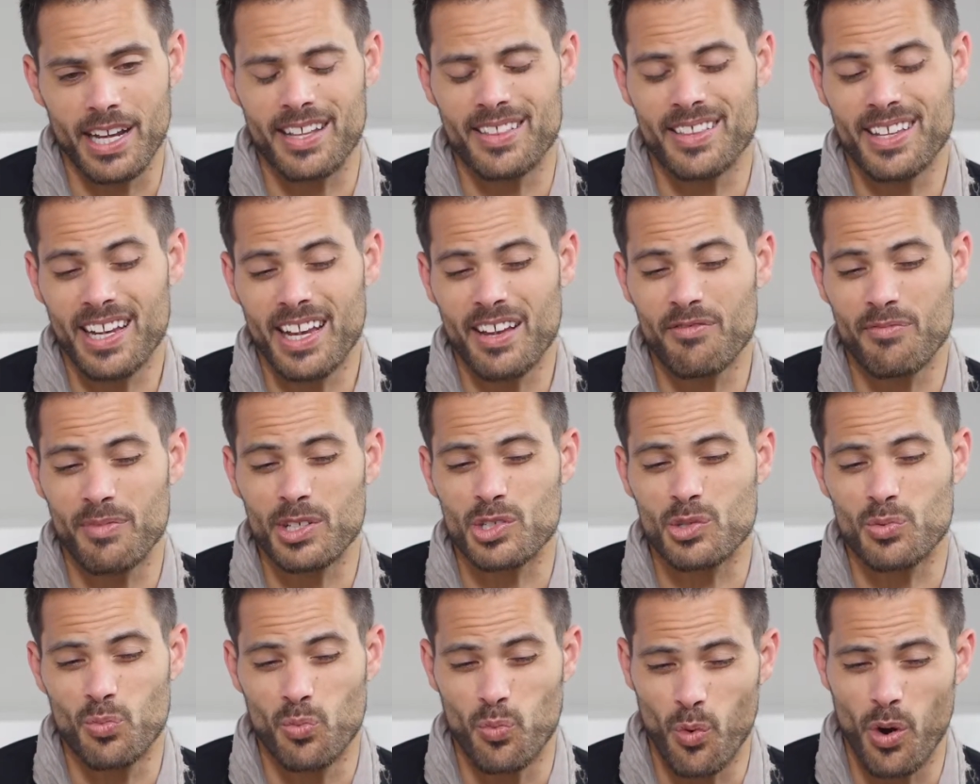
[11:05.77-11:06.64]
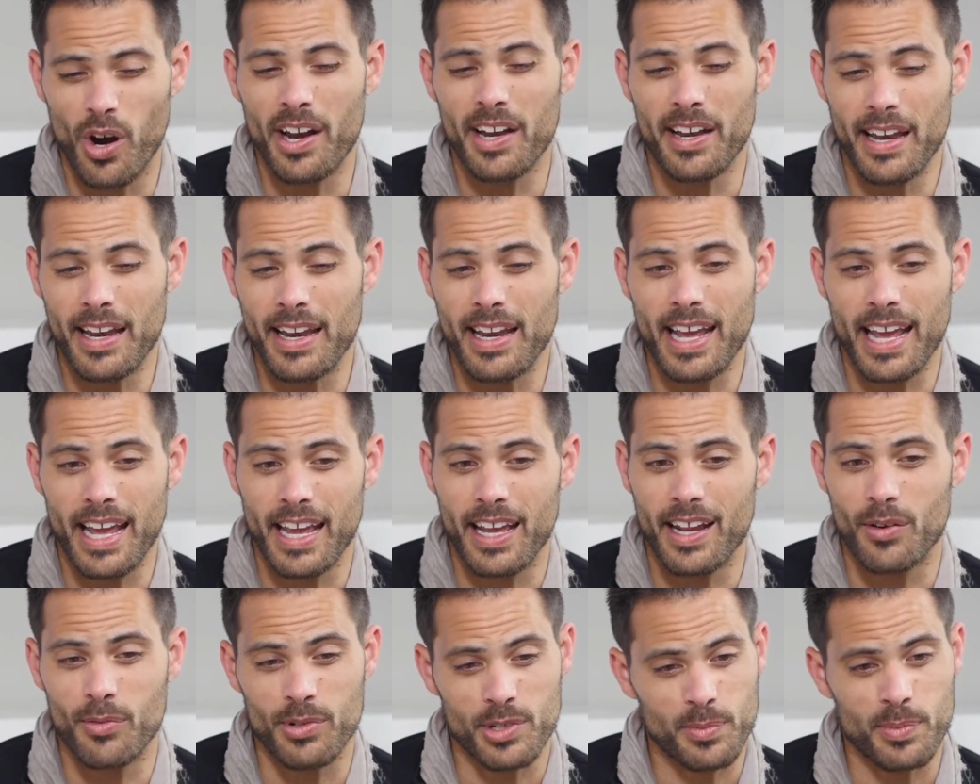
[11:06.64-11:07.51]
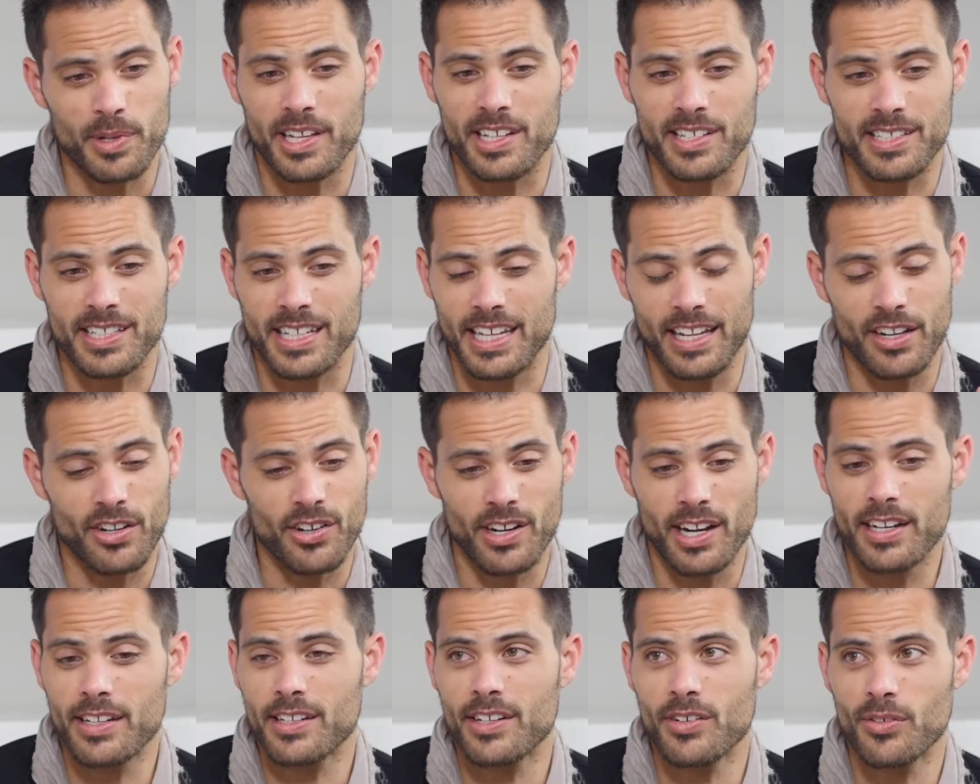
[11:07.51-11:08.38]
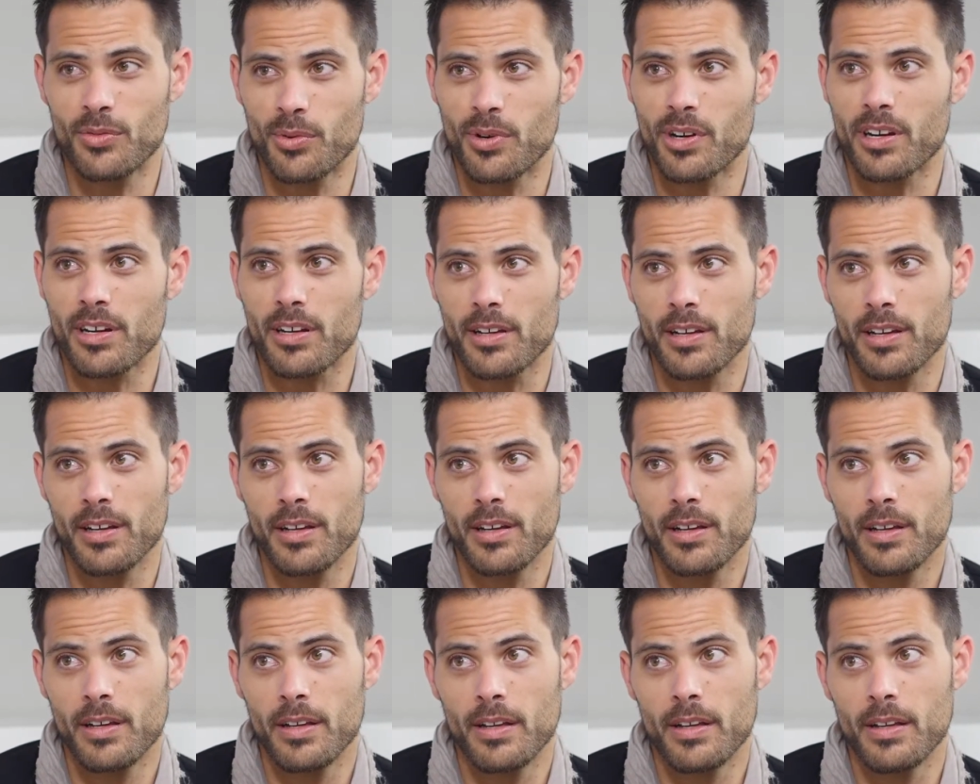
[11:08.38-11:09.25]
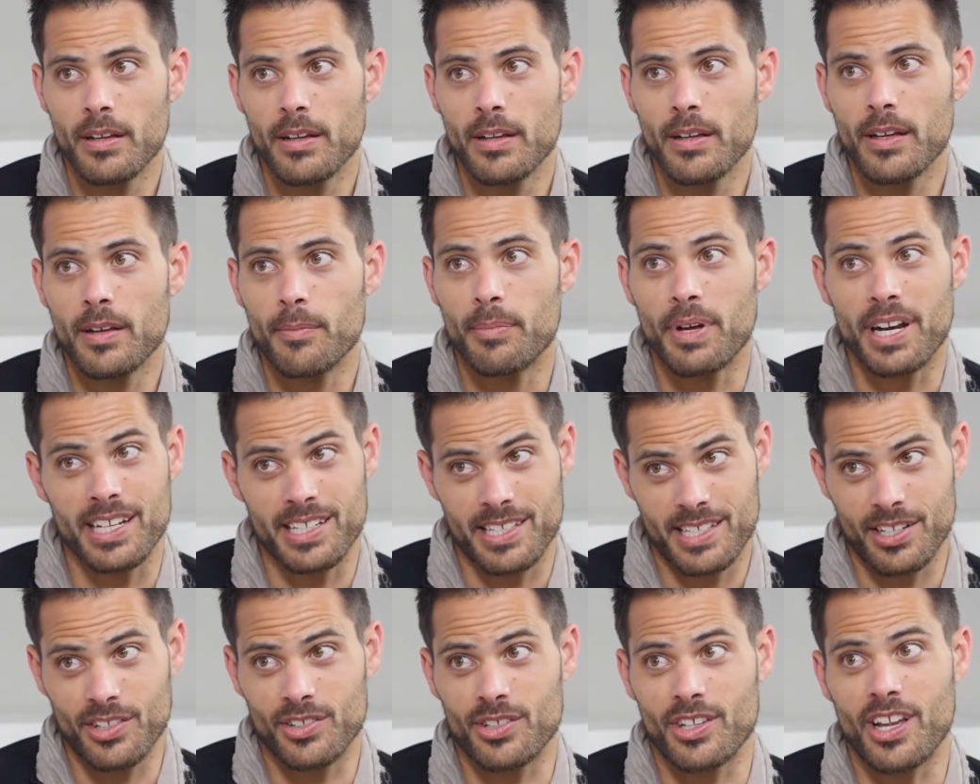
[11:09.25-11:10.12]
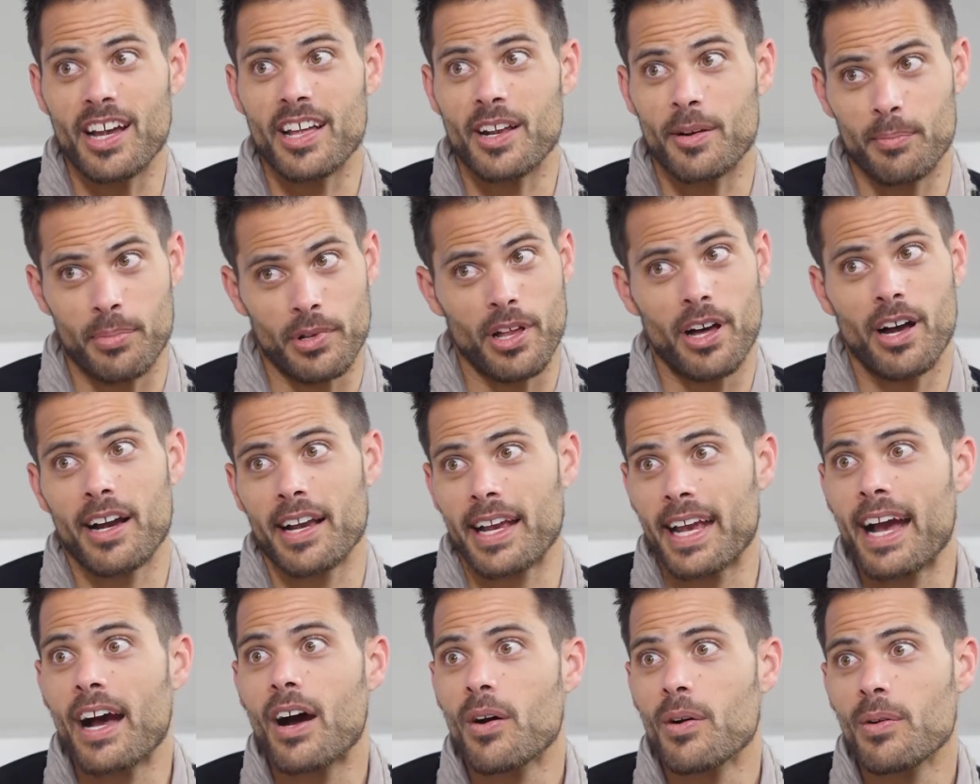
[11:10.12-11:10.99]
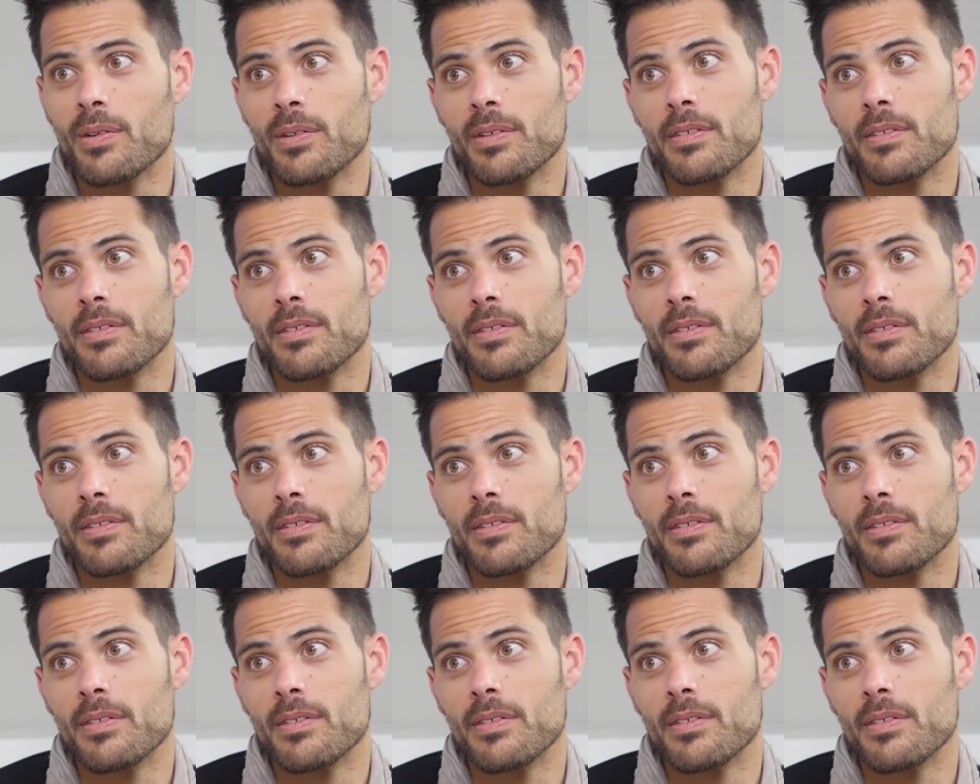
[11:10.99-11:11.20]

I think I've missed one day, and it was because the internet didn't work, but I still got a blog out.